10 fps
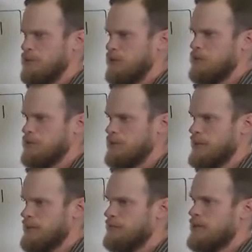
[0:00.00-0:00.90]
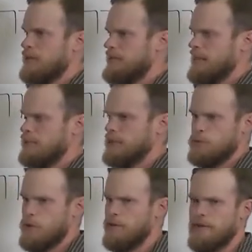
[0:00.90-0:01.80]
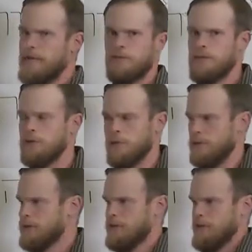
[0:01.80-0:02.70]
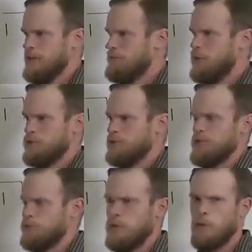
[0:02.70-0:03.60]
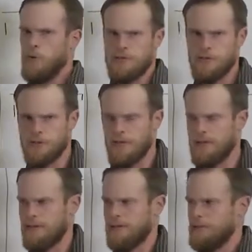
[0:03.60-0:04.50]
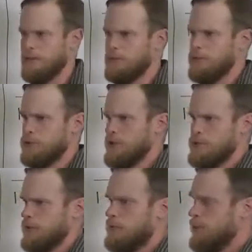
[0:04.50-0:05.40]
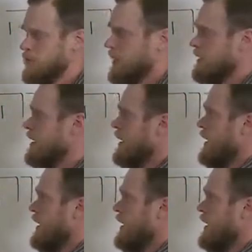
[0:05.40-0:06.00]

You wouldn't say David is one David or Moses is one Moses or anything, Moshe is one Moshe.